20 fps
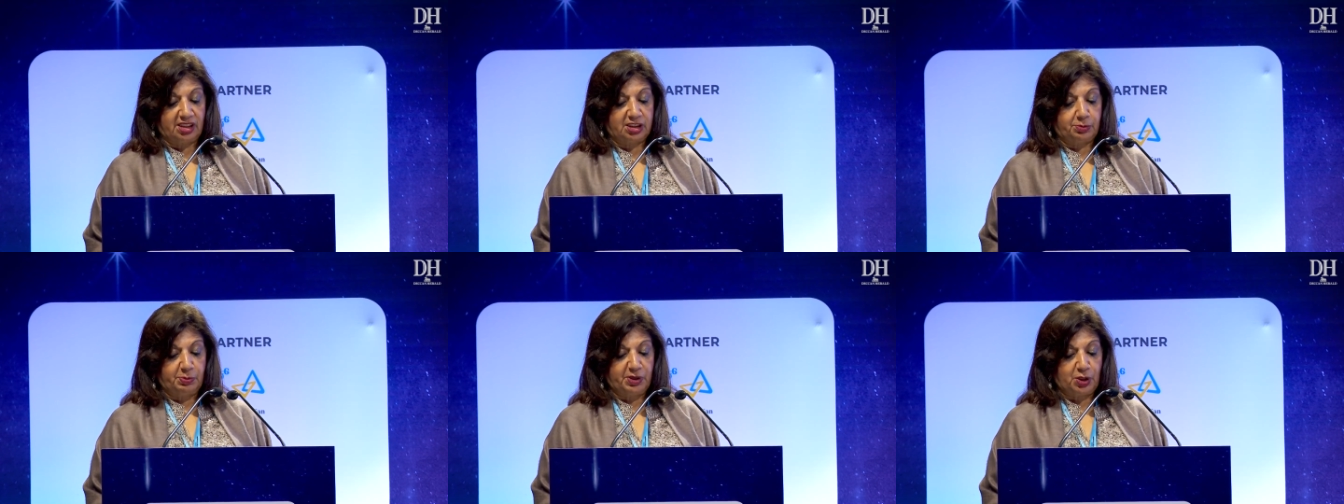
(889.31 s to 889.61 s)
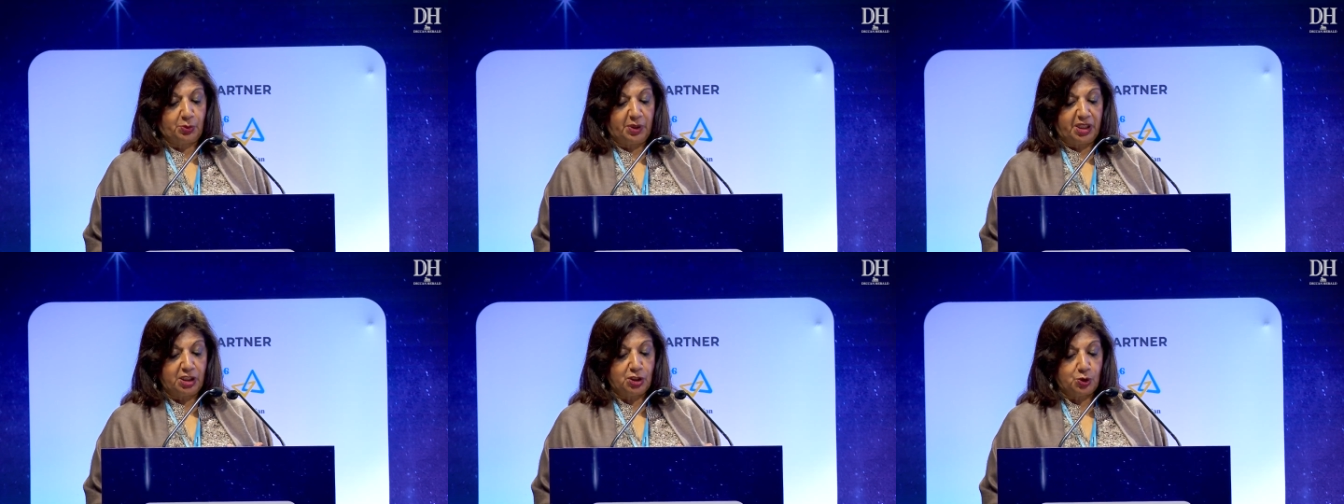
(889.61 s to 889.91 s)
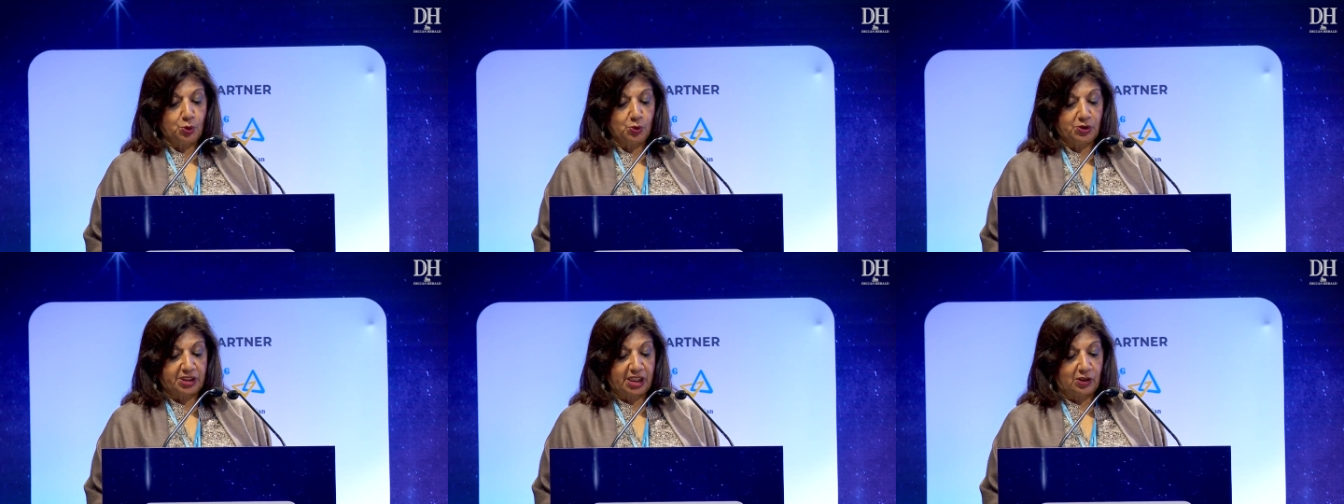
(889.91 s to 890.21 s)
between
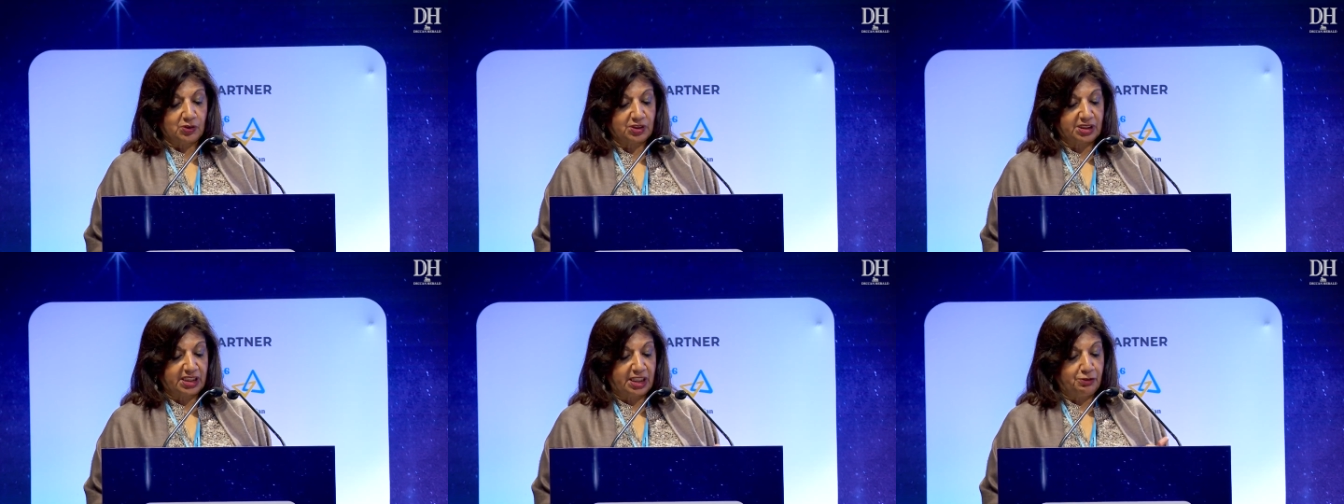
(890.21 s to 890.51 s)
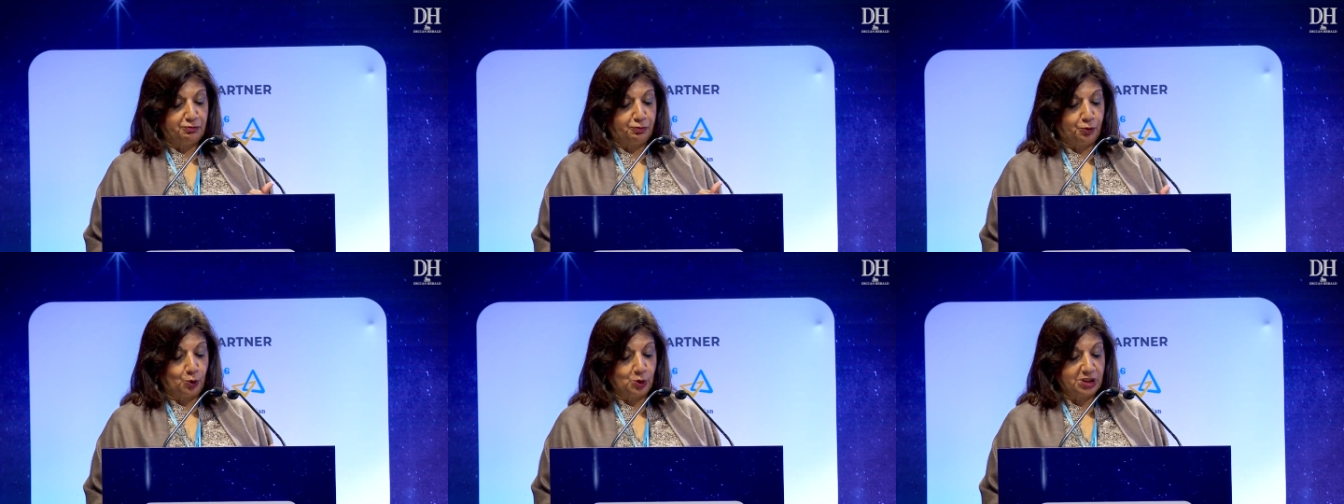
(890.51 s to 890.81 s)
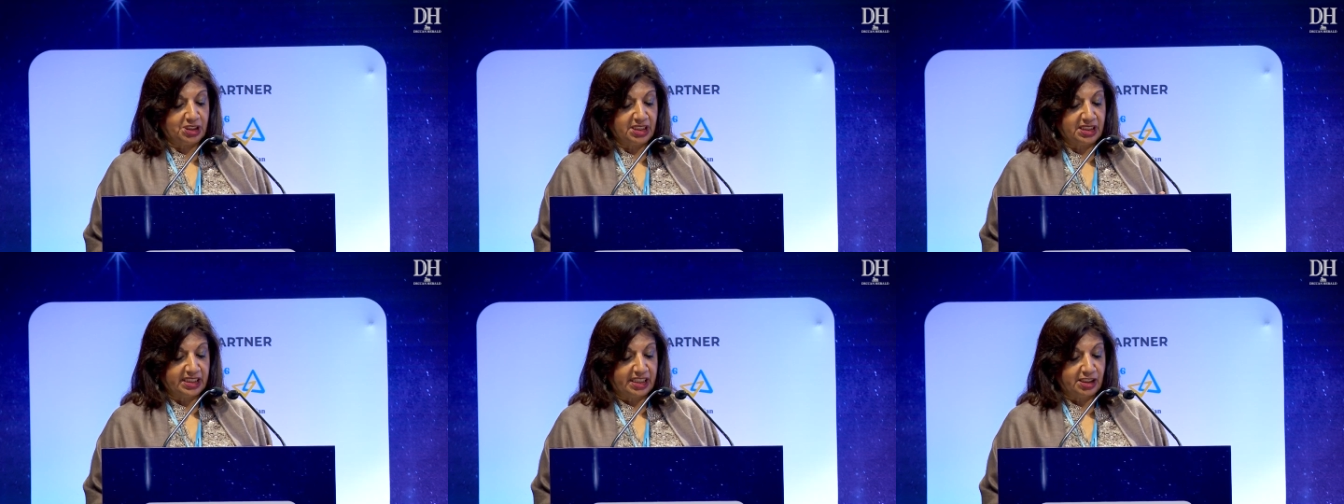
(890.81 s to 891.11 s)

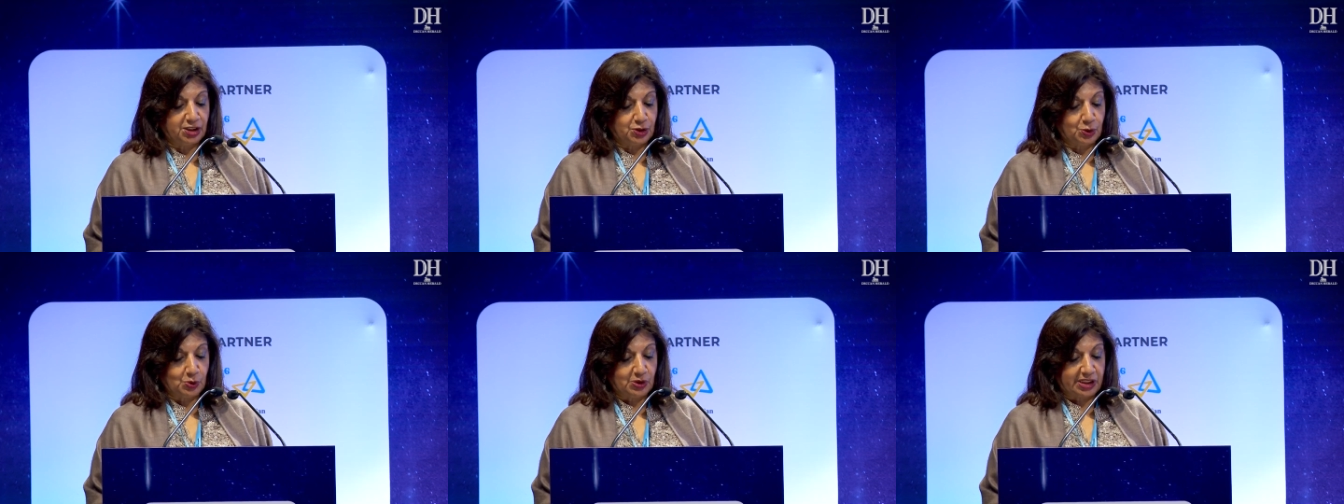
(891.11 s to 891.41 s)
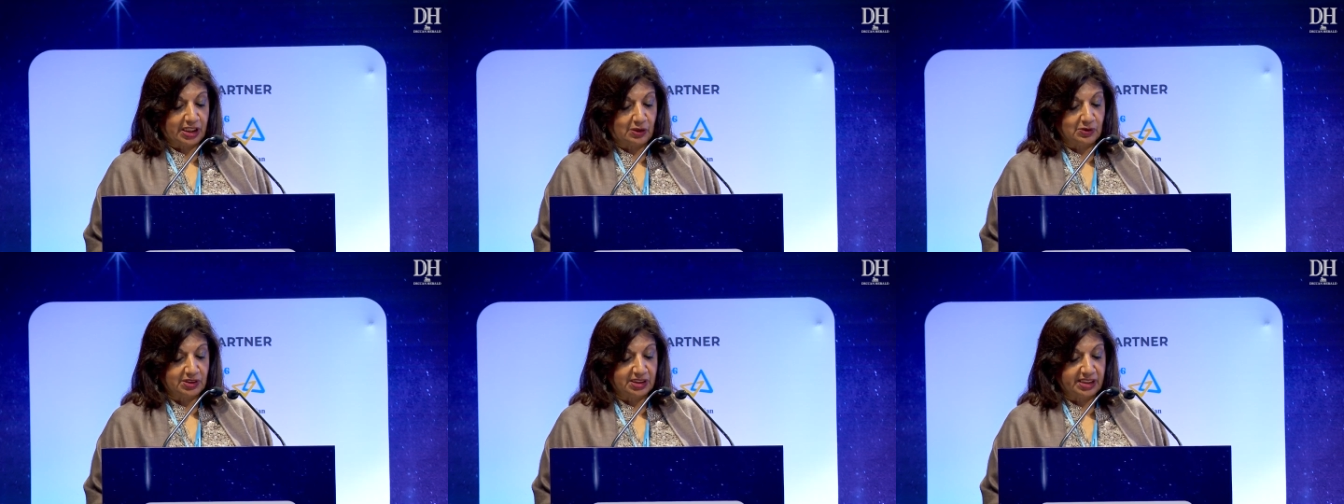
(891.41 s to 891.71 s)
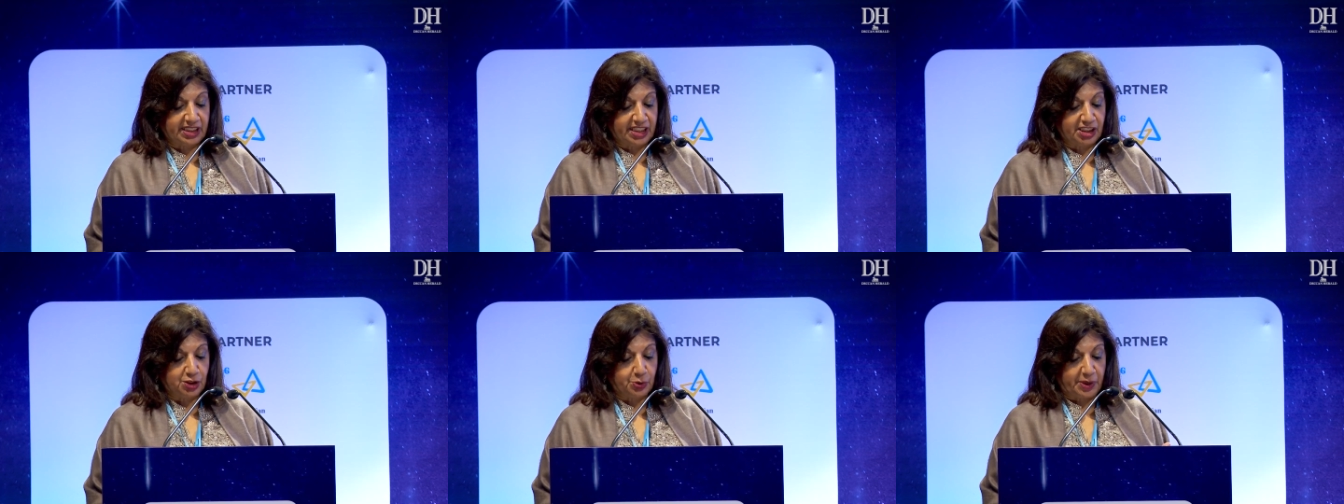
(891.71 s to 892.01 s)
2014 and
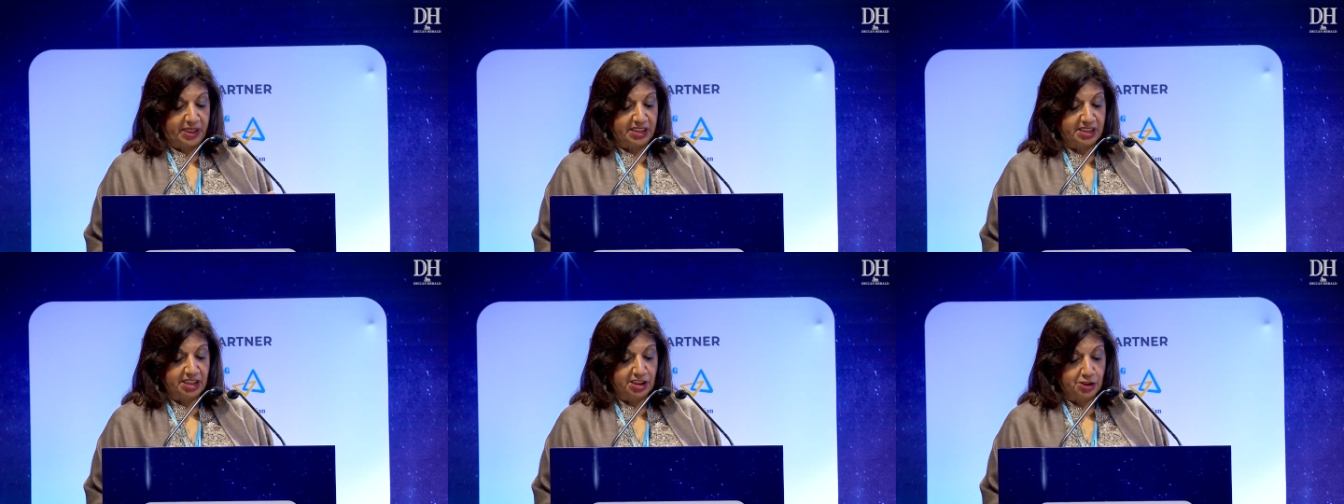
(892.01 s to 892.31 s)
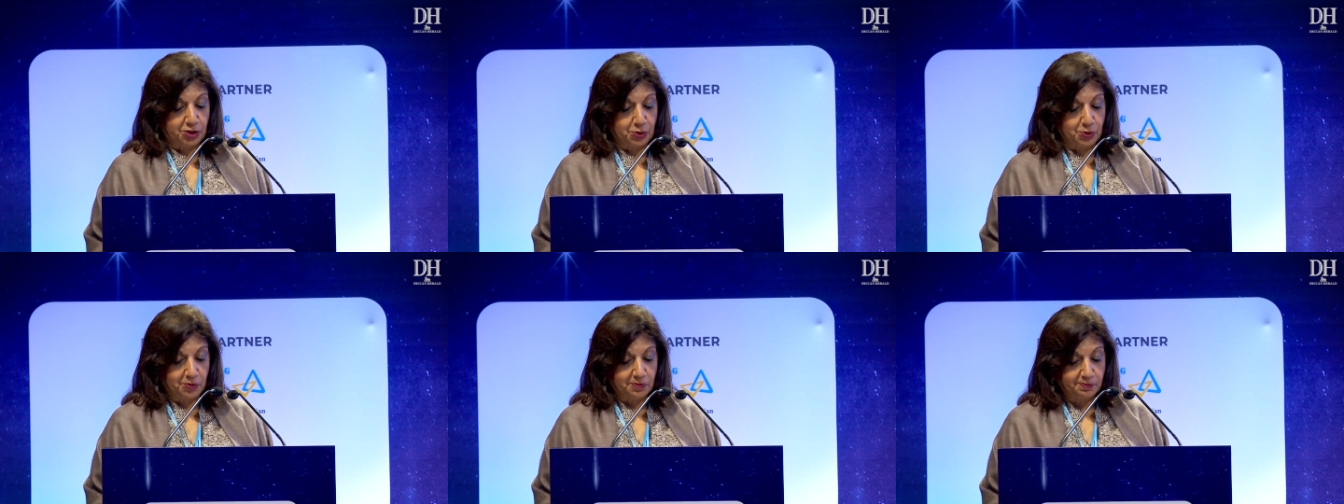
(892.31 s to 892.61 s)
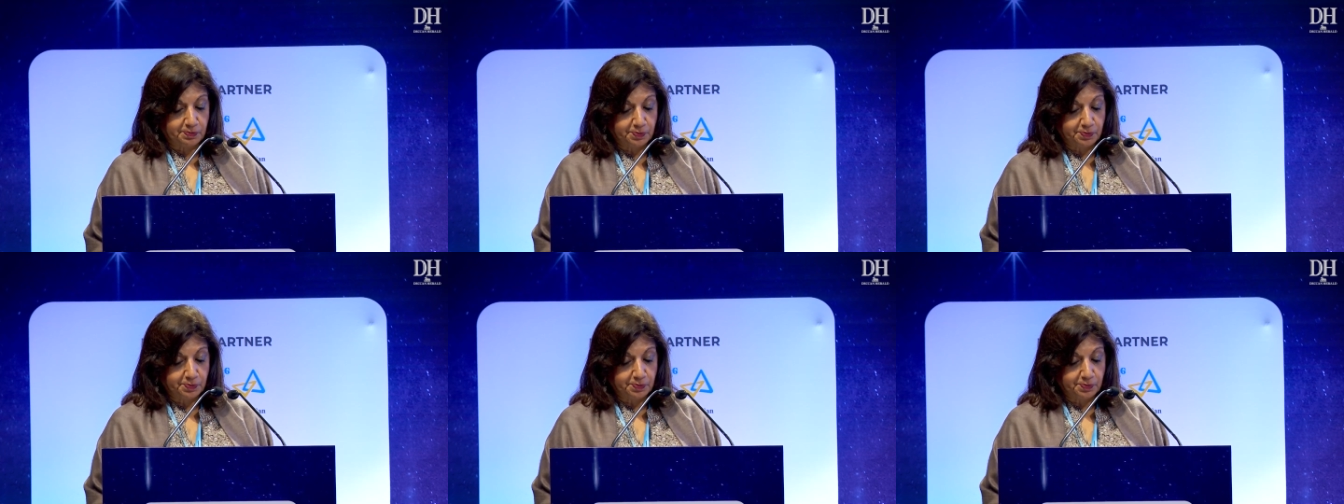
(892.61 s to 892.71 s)
2022.